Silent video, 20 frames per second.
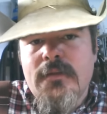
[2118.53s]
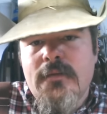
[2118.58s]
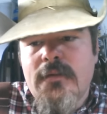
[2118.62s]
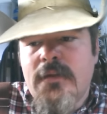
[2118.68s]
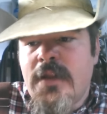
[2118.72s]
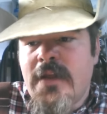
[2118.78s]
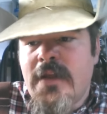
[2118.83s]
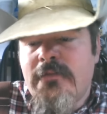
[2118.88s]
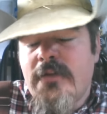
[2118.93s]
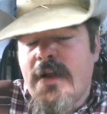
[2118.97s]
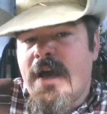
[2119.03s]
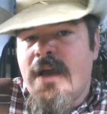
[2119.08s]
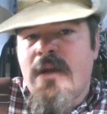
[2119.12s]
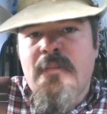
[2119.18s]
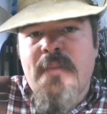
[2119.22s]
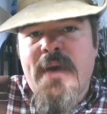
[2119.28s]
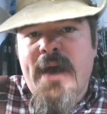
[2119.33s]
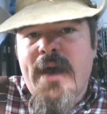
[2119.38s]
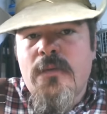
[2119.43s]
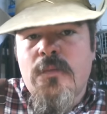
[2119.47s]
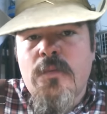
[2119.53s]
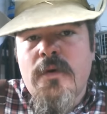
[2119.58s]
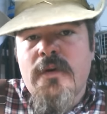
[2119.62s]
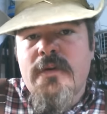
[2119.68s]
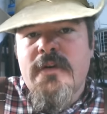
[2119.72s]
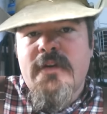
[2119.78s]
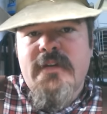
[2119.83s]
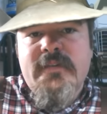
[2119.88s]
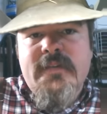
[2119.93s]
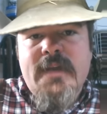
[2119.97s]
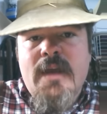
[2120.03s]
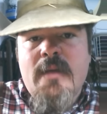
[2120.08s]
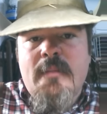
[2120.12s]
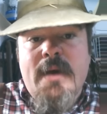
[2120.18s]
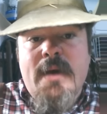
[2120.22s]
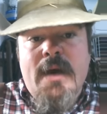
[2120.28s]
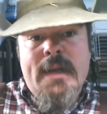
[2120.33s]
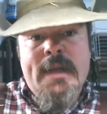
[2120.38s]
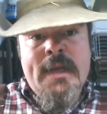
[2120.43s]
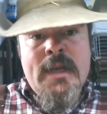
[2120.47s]
never had a bad word to say
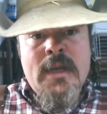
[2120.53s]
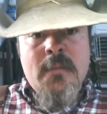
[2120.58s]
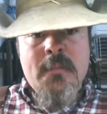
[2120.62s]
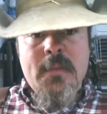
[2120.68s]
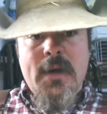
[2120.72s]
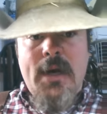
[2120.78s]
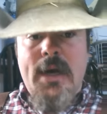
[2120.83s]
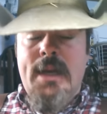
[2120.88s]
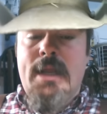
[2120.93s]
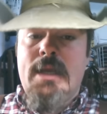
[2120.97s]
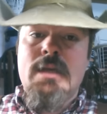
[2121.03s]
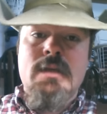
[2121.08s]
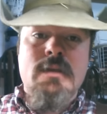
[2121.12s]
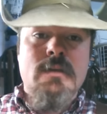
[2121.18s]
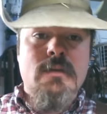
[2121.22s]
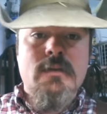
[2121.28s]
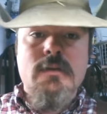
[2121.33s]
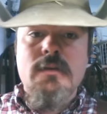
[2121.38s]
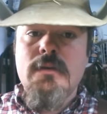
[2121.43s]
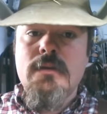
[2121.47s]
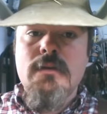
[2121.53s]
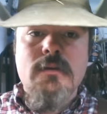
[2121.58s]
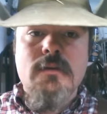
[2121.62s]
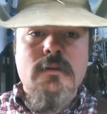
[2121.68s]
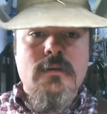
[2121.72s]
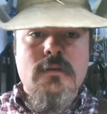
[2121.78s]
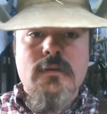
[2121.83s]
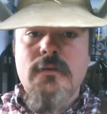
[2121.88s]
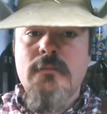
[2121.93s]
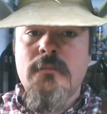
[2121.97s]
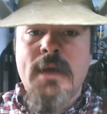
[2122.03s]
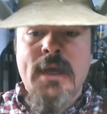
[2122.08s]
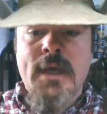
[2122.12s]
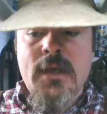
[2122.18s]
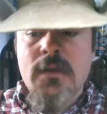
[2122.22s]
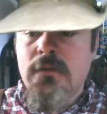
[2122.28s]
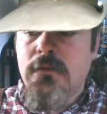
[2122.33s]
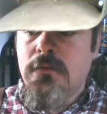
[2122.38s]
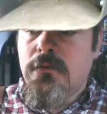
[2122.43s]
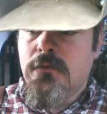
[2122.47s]
about anybody,
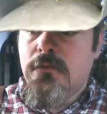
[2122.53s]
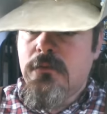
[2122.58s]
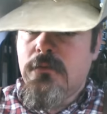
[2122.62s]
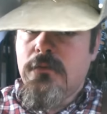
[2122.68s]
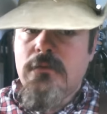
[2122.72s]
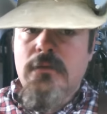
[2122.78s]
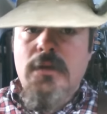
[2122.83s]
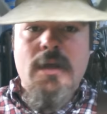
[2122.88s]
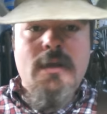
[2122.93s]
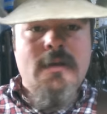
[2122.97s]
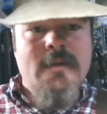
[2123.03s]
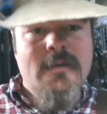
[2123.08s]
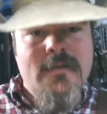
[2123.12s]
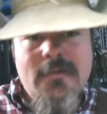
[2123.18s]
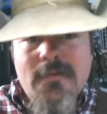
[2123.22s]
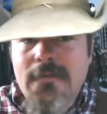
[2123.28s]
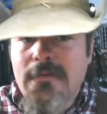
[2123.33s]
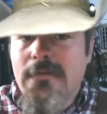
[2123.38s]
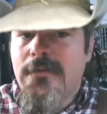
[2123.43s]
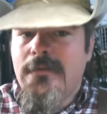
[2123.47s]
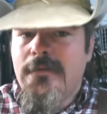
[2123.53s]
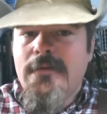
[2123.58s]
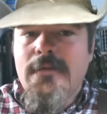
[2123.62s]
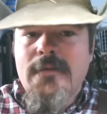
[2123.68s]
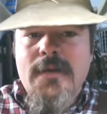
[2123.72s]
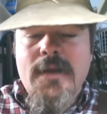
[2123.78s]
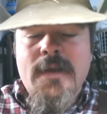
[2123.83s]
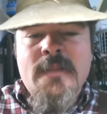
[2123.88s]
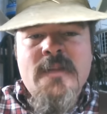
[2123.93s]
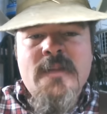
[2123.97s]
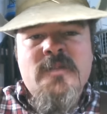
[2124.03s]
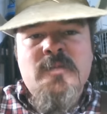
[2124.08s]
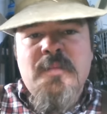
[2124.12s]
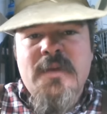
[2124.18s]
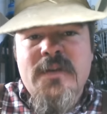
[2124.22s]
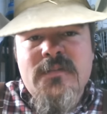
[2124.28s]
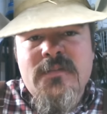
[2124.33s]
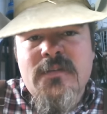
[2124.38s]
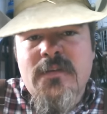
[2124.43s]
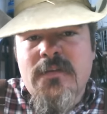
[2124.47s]
man. In this
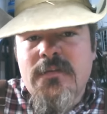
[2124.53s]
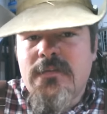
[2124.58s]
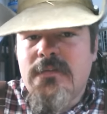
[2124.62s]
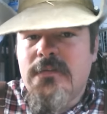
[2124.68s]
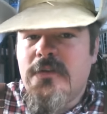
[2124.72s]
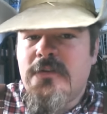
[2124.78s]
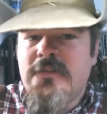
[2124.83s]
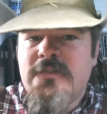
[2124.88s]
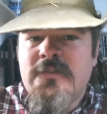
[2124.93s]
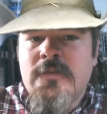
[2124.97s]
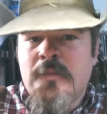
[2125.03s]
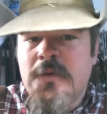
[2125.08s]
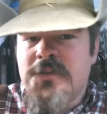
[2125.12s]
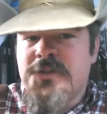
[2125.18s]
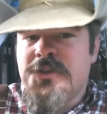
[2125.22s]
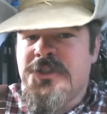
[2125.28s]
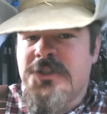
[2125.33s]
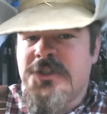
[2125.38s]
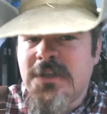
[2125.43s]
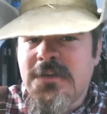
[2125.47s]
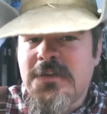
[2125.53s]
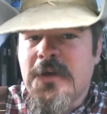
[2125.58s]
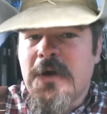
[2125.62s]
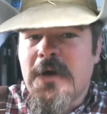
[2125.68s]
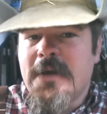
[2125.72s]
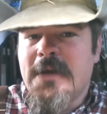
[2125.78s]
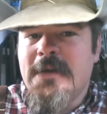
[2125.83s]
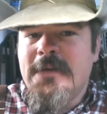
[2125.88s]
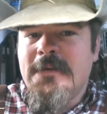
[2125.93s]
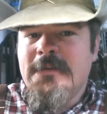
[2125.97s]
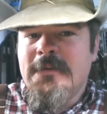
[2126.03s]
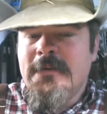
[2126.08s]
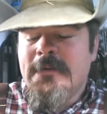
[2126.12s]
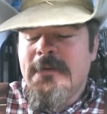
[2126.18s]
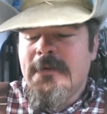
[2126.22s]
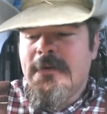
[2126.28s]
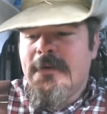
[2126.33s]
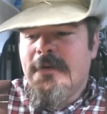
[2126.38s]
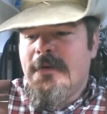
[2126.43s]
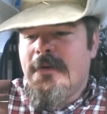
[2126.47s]
business, there's so much shit talking
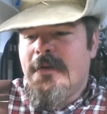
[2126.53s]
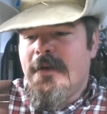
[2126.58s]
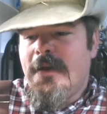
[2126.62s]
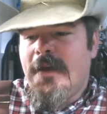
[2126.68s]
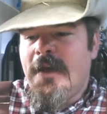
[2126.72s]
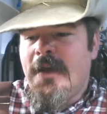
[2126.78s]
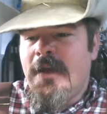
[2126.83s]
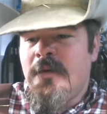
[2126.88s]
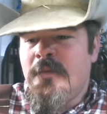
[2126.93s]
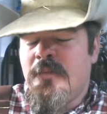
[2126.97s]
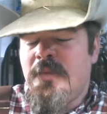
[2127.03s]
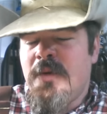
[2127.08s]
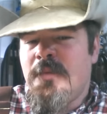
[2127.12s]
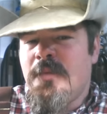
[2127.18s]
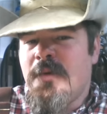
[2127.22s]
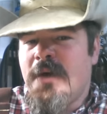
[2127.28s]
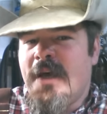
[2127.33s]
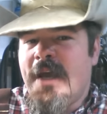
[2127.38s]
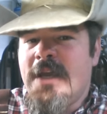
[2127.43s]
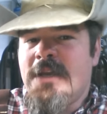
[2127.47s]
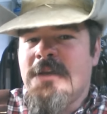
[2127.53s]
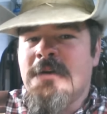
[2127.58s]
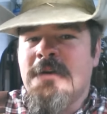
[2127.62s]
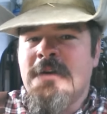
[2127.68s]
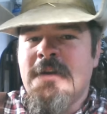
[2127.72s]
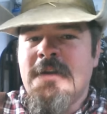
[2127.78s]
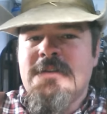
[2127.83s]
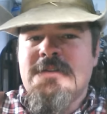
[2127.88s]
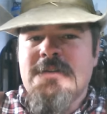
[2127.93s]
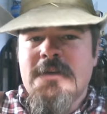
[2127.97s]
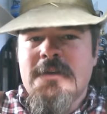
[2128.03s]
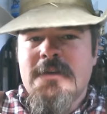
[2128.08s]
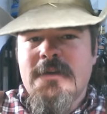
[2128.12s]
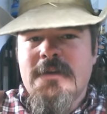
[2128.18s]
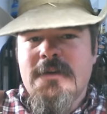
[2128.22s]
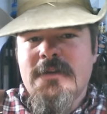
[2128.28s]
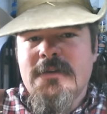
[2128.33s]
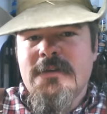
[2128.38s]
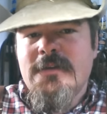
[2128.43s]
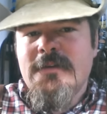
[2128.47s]
and people hating on each
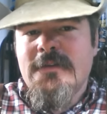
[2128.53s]
other.